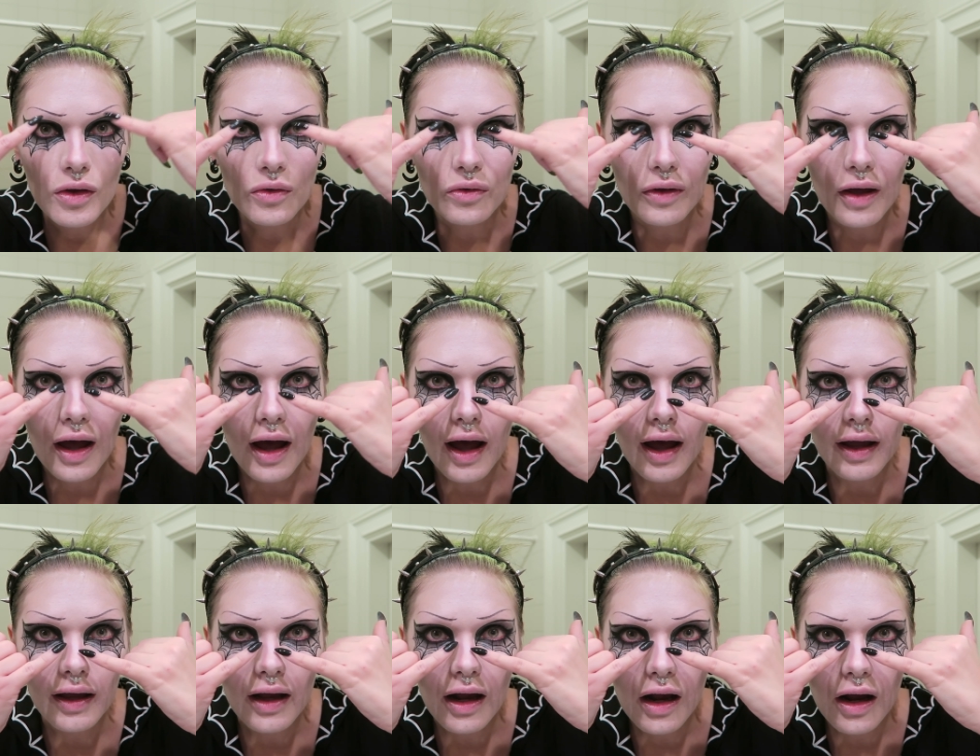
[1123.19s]
So
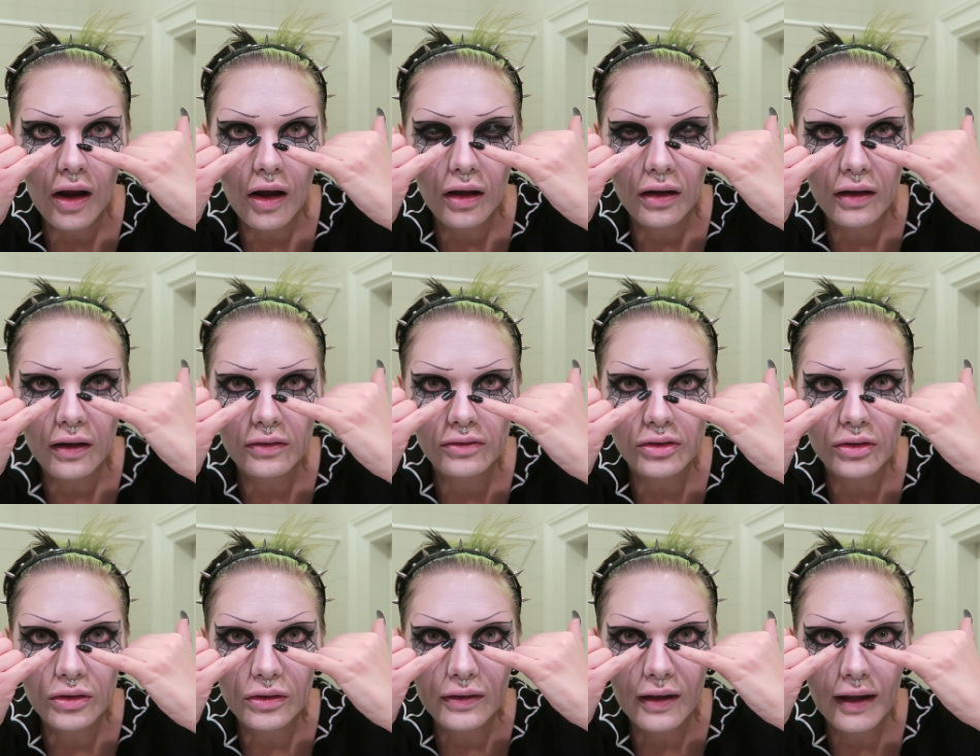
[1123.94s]
I'm gonna
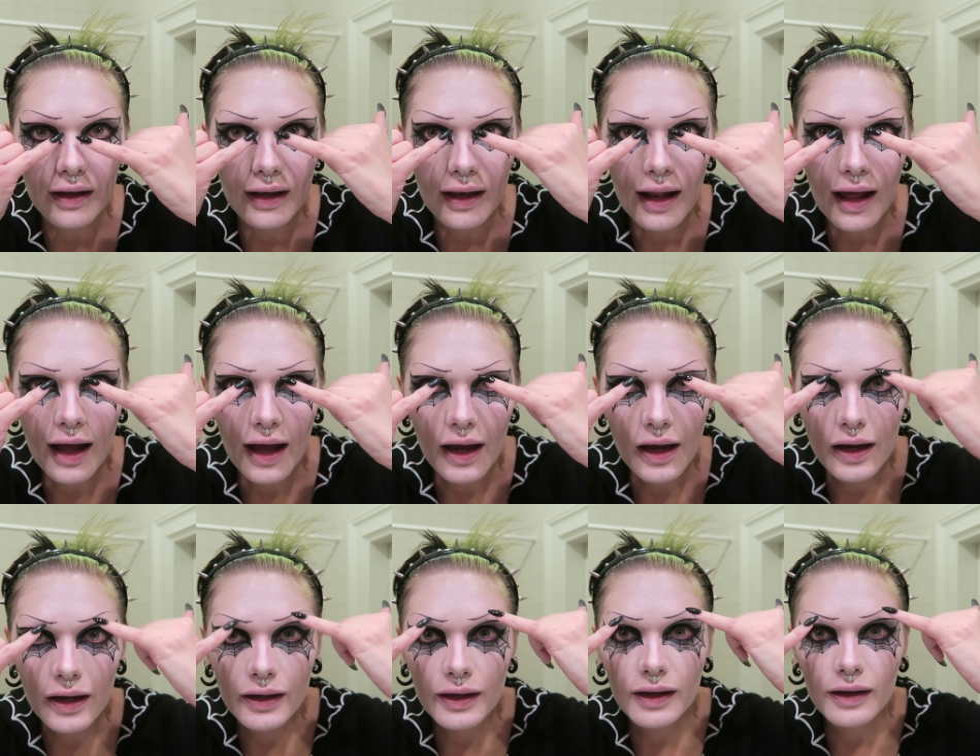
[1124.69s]
draw that
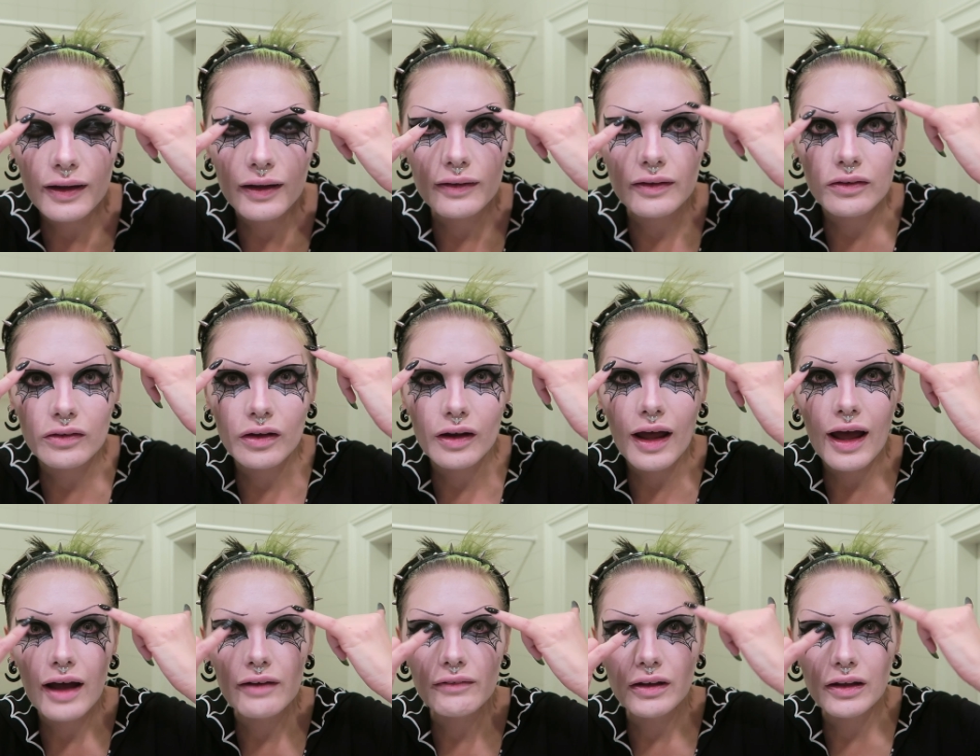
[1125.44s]
line, and then it's
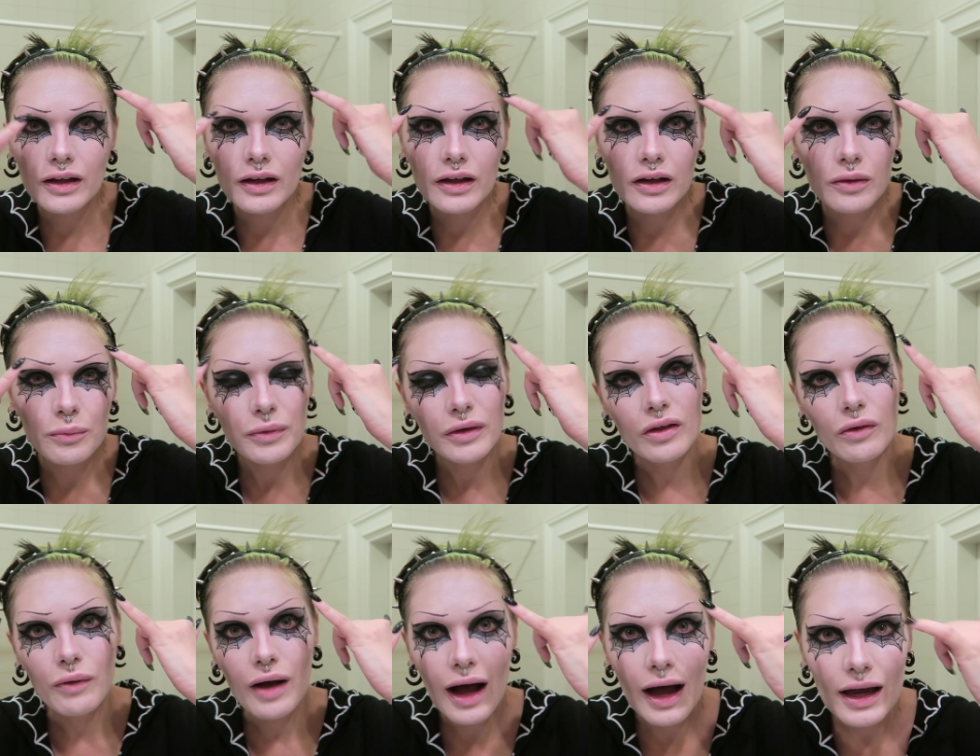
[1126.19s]
gonna have a little bit
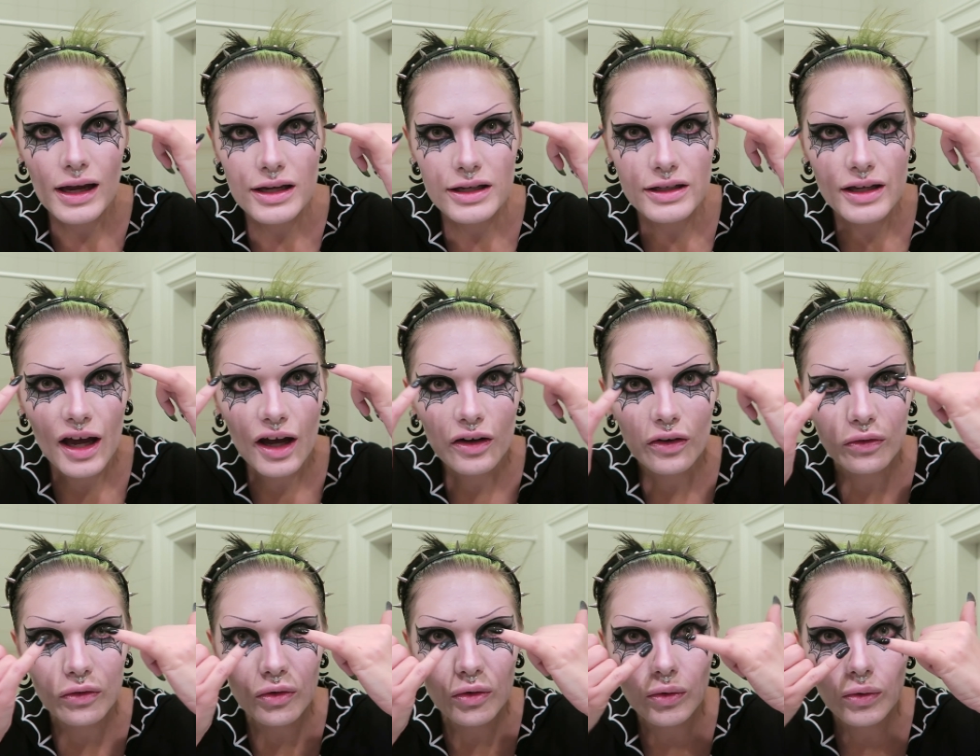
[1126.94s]
of
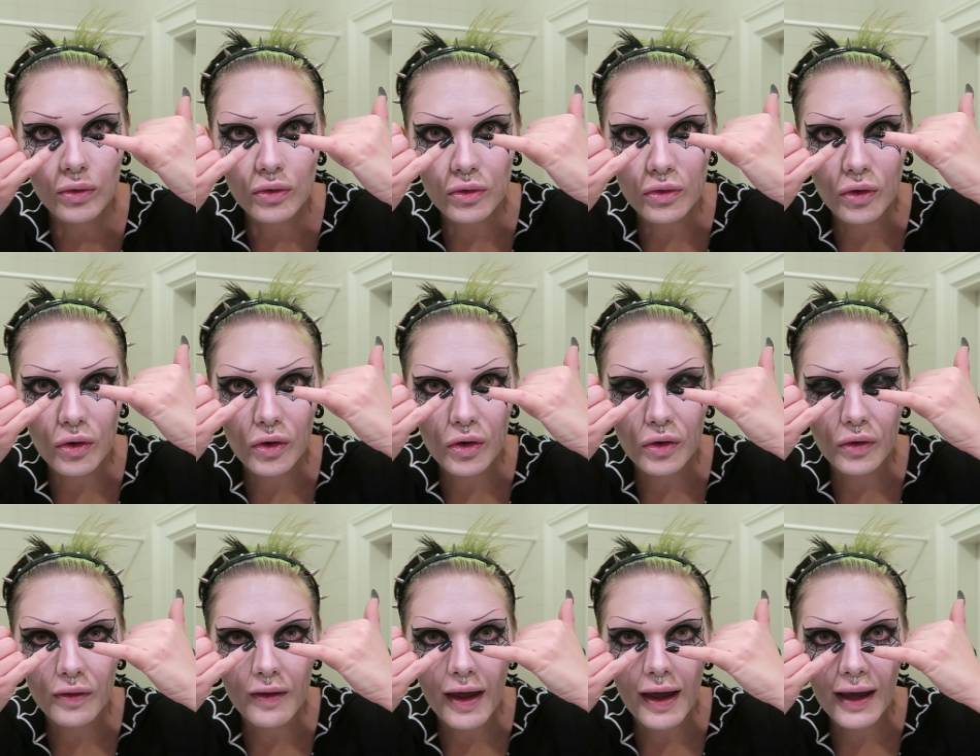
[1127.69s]
eyeshadow too to
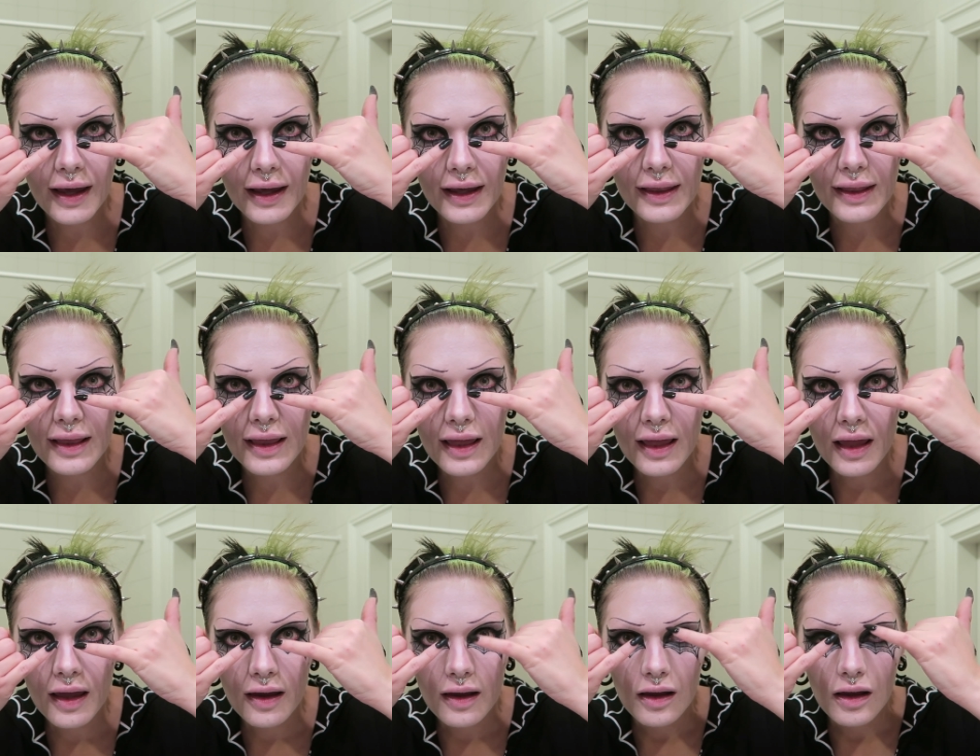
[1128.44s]
connect
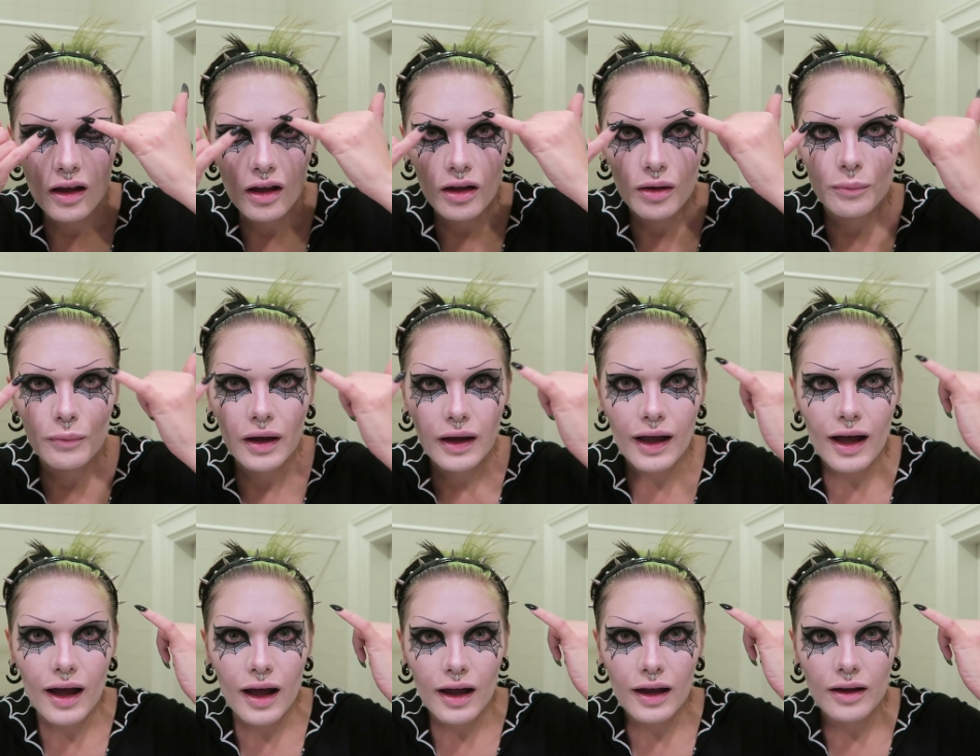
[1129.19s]

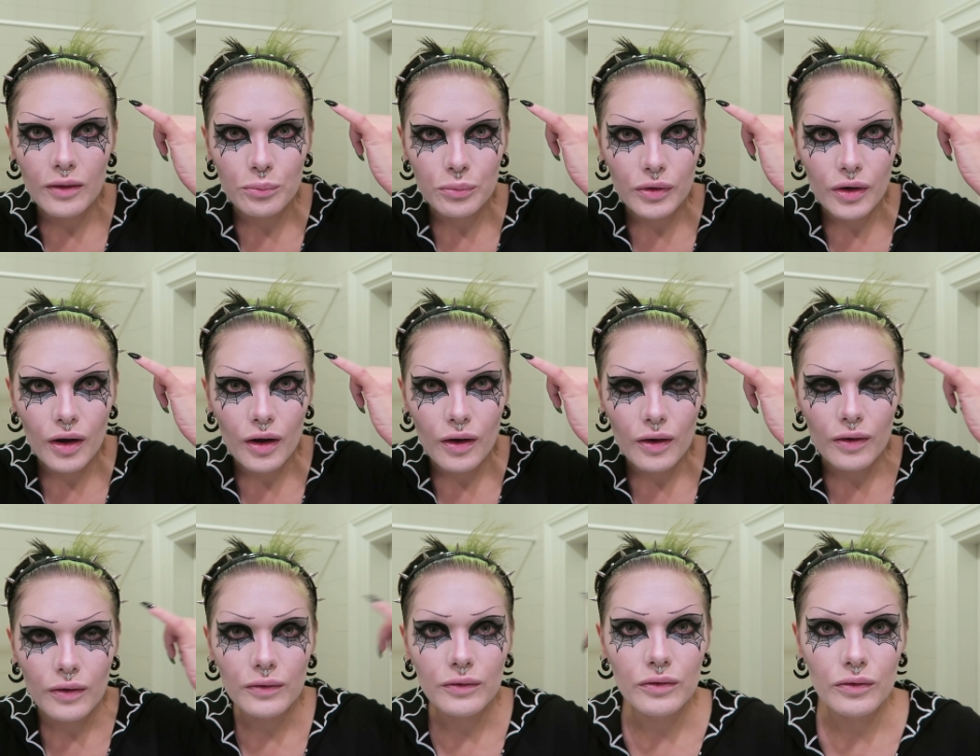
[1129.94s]
my
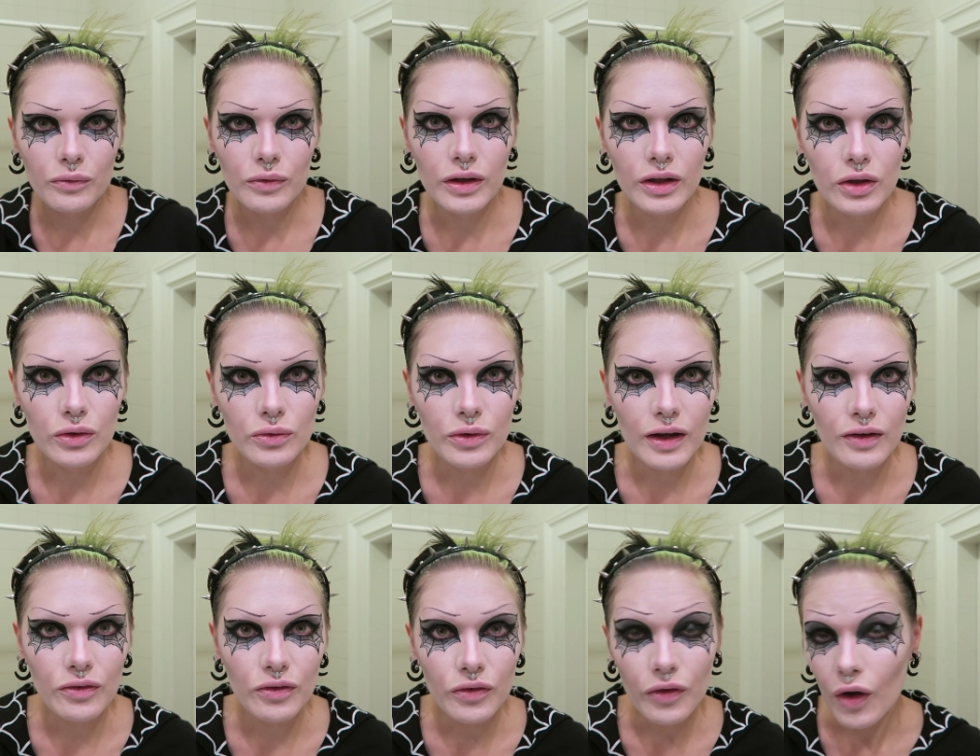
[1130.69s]
eyebrows with the
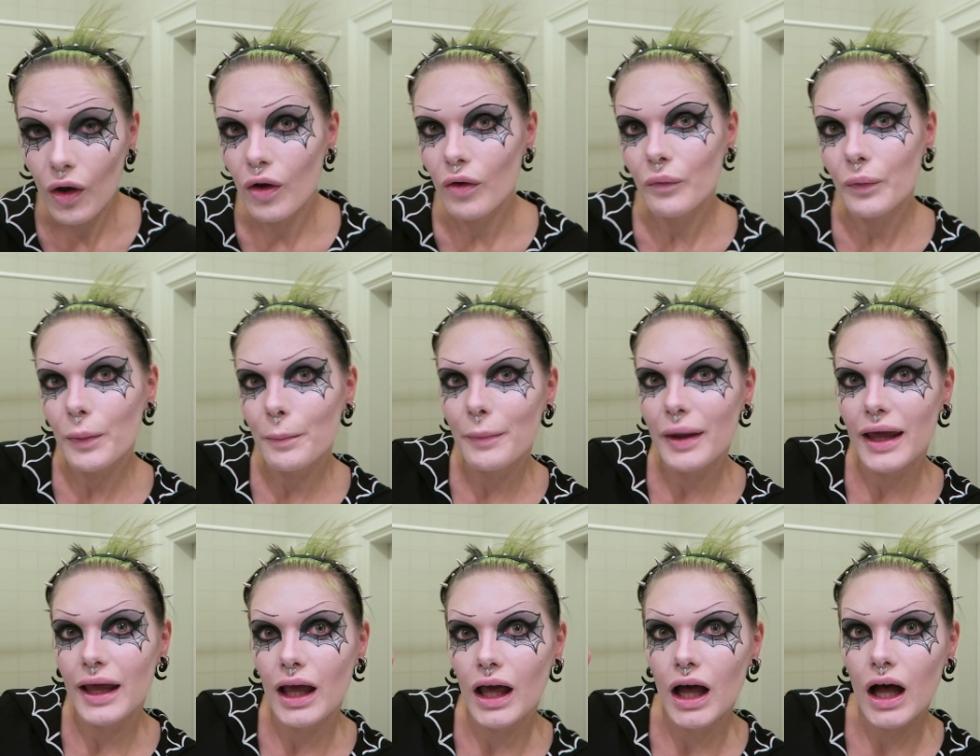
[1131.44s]
rest of the
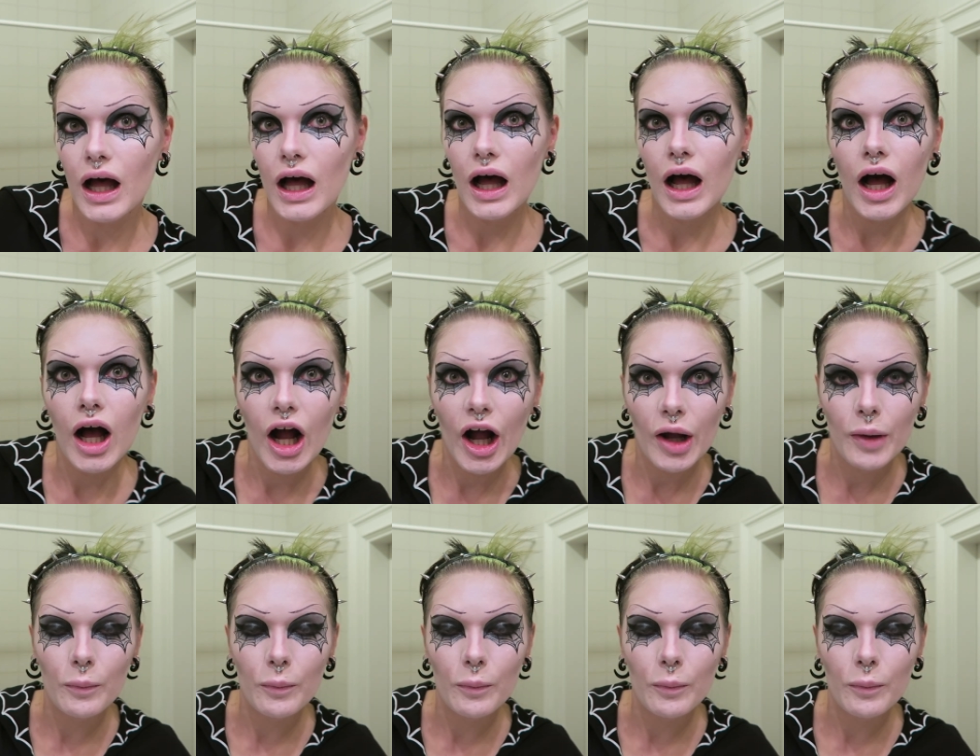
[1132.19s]
makeup.